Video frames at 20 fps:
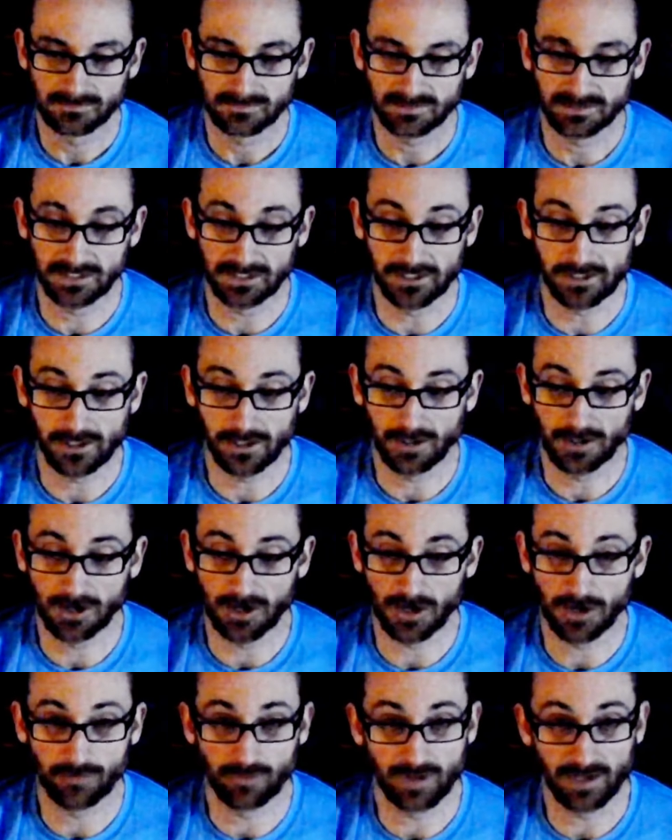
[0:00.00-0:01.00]
getting your
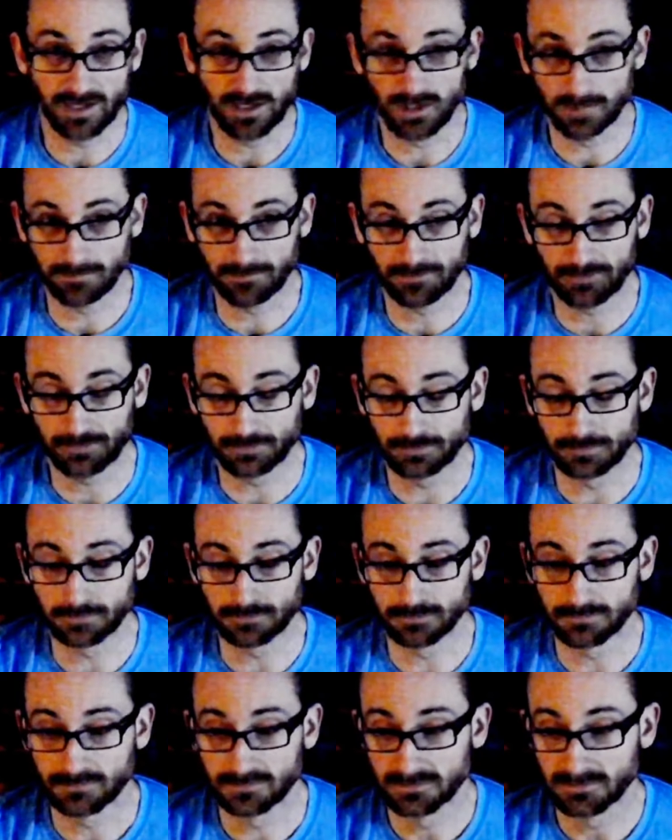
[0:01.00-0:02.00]
heart rate up
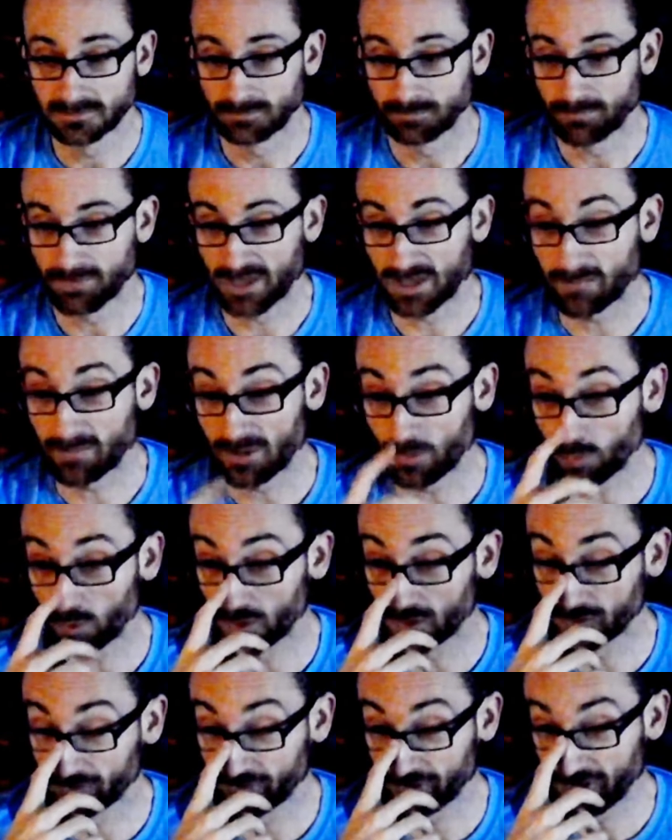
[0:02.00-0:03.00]
to maybe
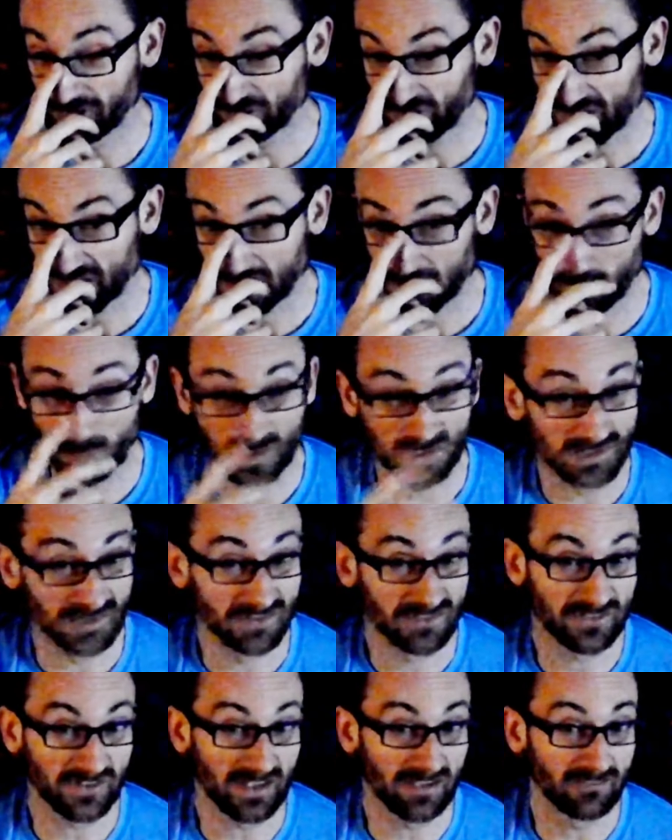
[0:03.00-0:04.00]
150,
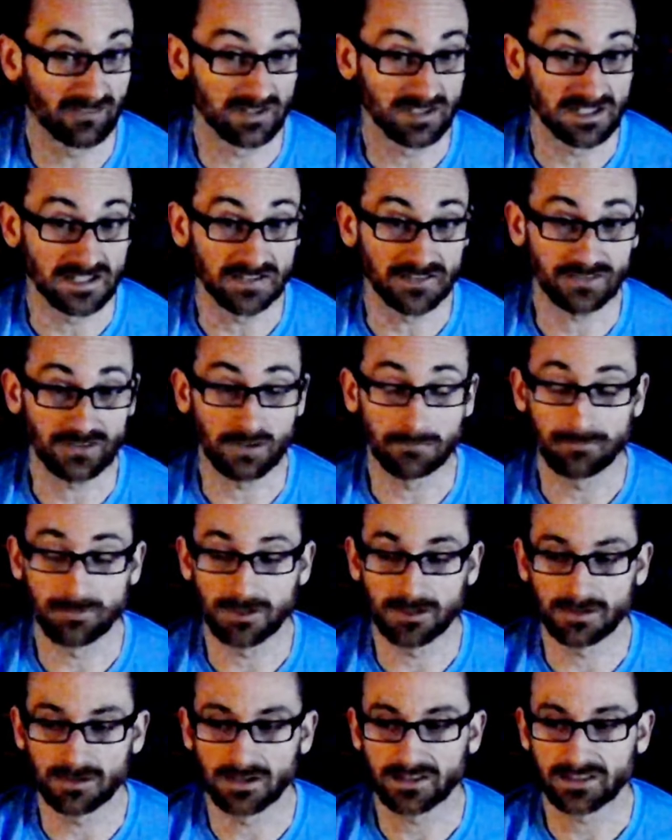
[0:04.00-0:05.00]
170, something
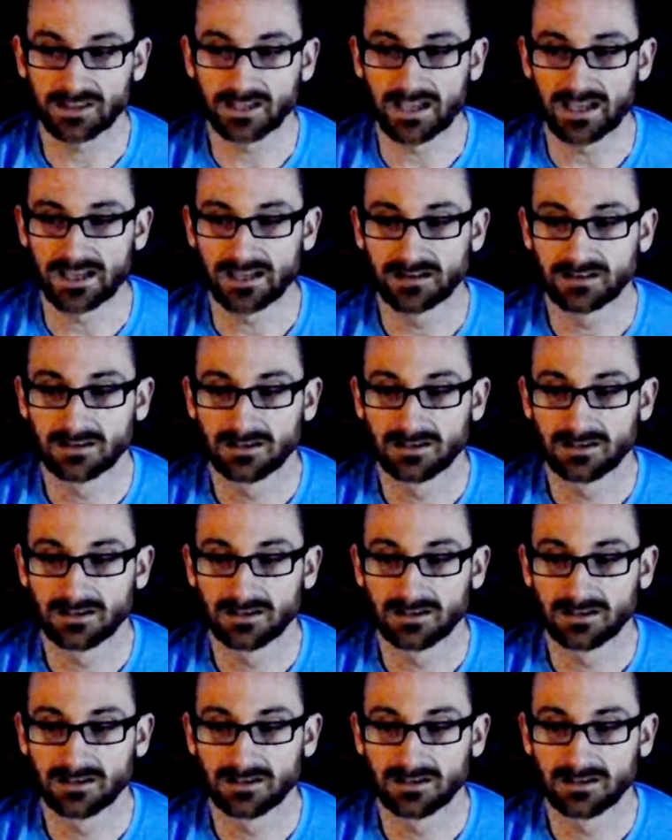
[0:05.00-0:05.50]
like that.